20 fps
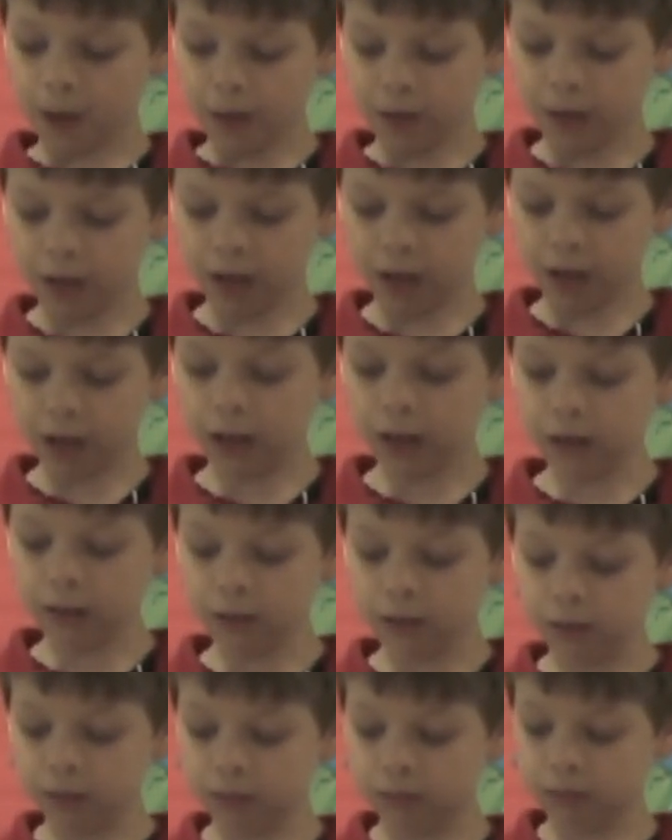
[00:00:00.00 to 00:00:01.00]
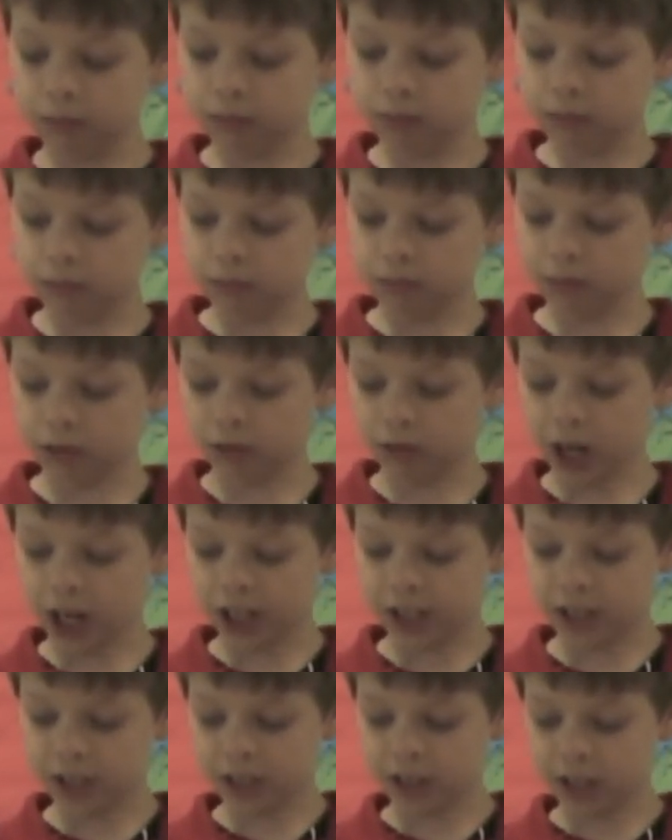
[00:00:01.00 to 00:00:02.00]
the
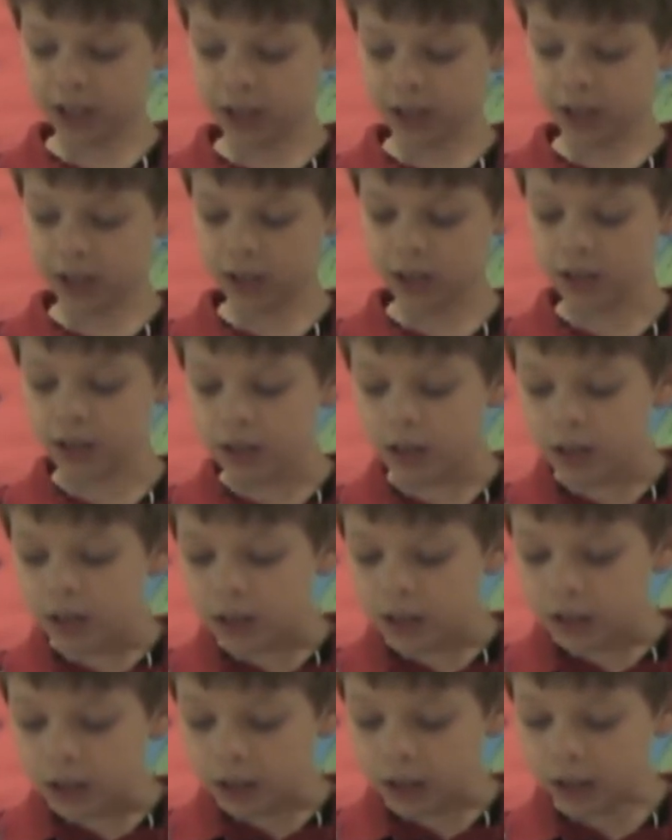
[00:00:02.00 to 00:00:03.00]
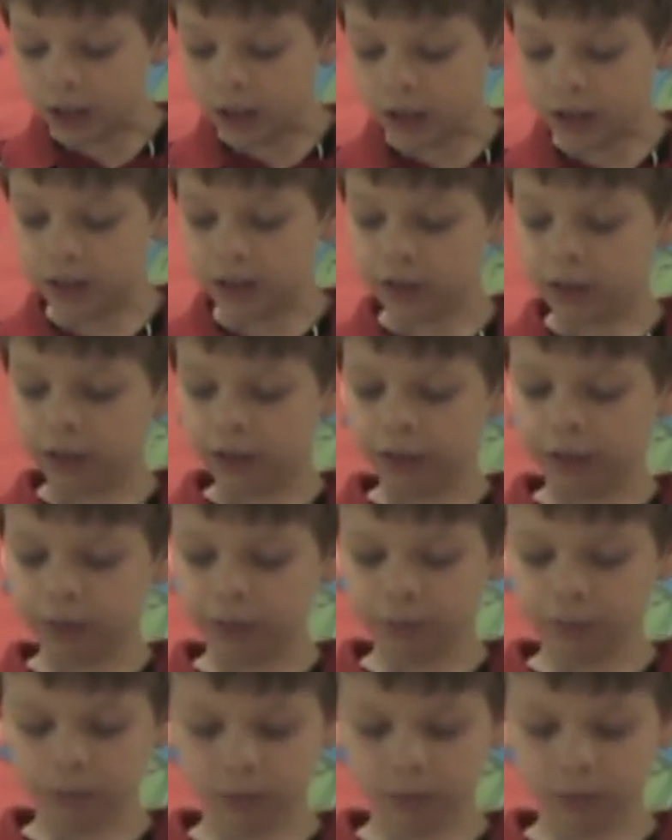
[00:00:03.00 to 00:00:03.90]
grassland and its